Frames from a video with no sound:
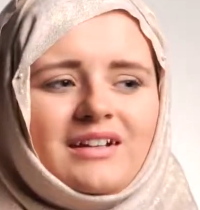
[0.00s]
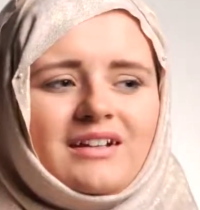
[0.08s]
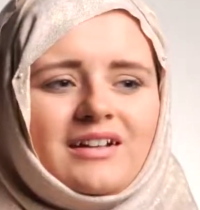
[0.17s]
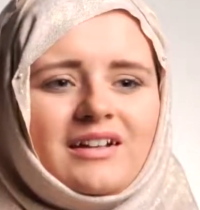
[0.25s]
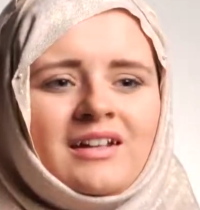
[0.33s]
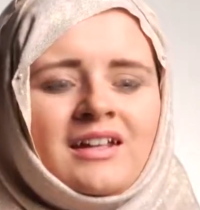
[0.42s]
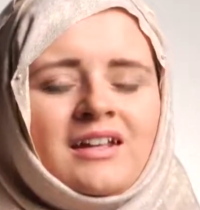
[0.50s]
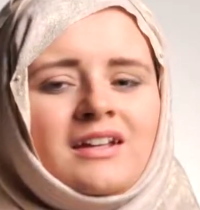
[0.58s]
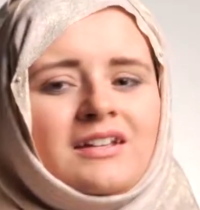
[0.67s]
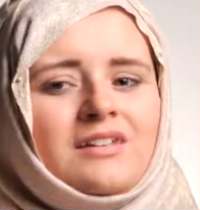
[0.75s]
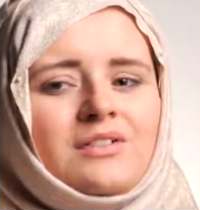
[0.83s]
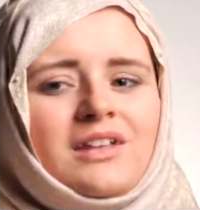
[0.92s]
Like,
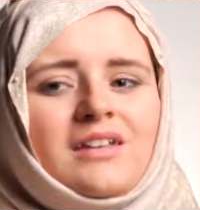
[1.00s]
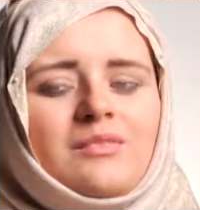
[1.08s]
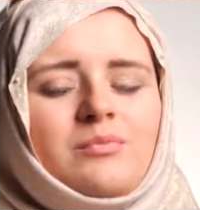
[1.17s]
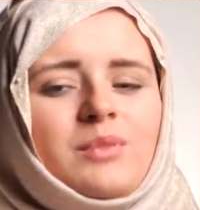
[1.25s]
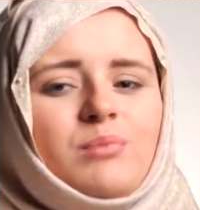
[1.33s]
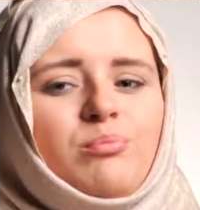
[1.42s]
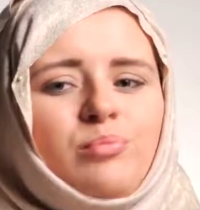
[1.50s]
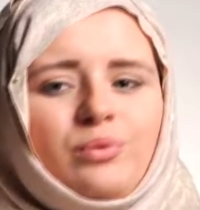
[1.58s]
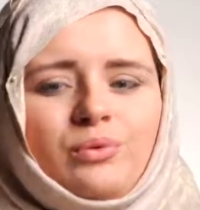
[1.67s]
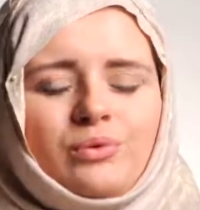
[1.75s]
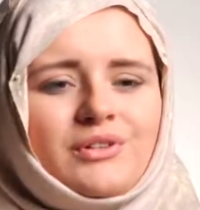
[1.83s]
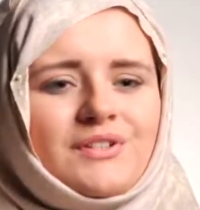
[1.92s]
they'll give me
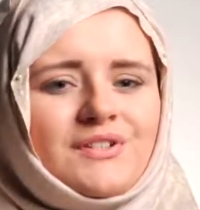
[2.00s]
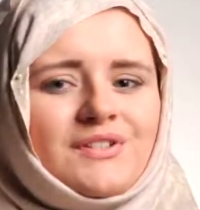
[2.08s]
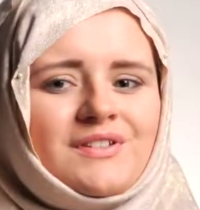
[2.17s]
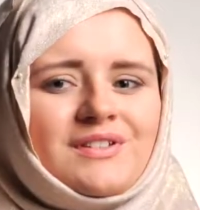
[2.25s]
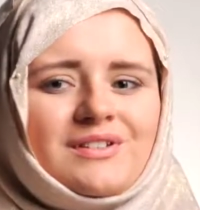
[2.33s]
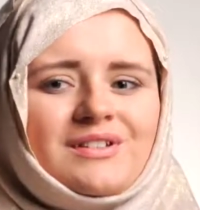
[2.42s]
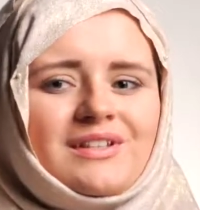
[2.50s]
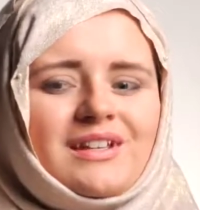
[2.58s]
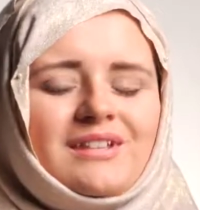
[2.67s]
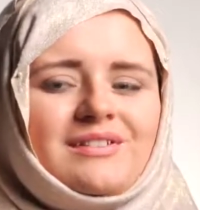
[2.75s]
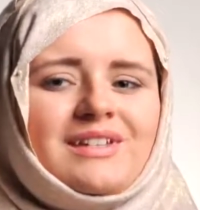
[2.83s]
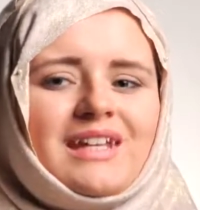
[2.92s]
books,
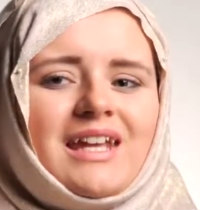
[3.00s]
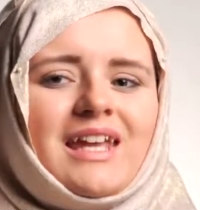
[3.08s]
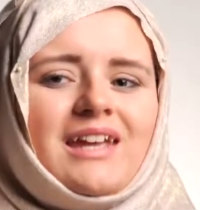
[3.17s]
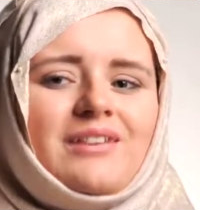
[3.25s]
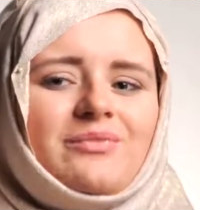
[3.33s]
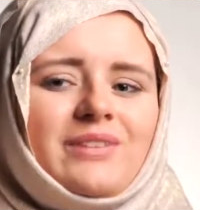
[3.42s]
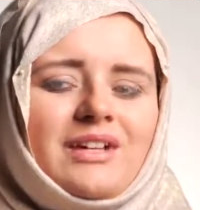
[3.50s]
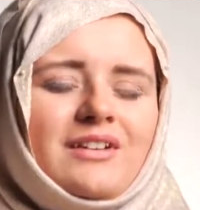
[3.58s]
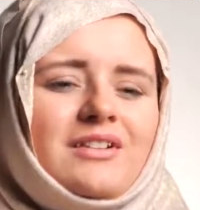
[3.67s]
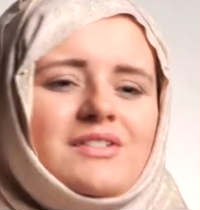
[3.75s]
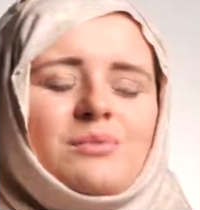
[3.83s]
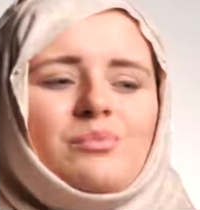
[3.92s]
they gave me
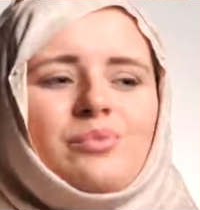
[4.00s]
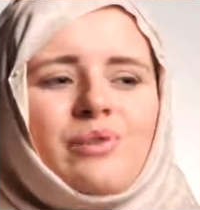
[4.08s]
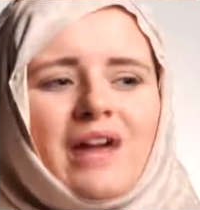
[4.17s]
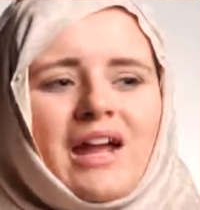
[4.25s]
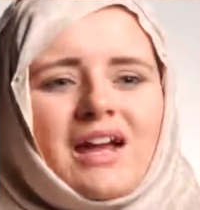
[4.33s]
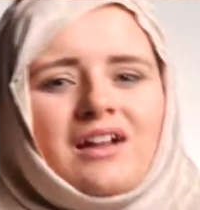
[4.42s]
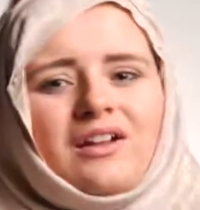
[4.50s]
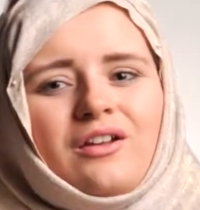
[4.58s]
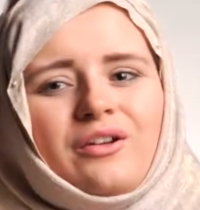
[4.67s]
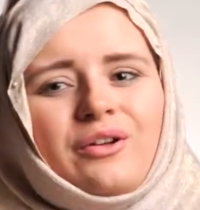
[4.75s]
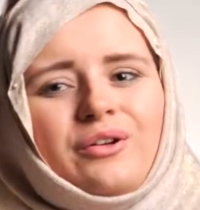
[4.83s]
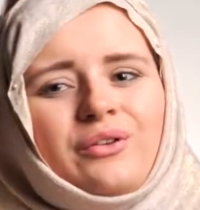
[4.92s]
like some prayer
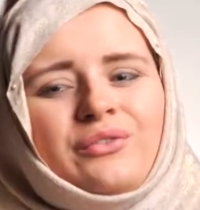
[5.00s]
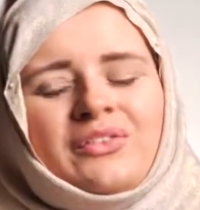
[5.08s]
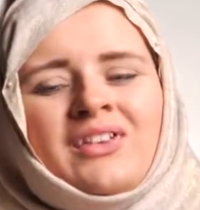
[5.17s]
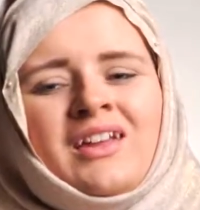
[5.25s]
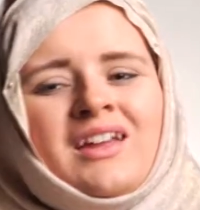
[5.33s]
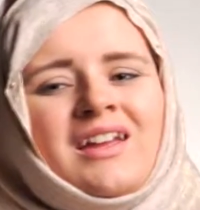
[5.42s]
clothes.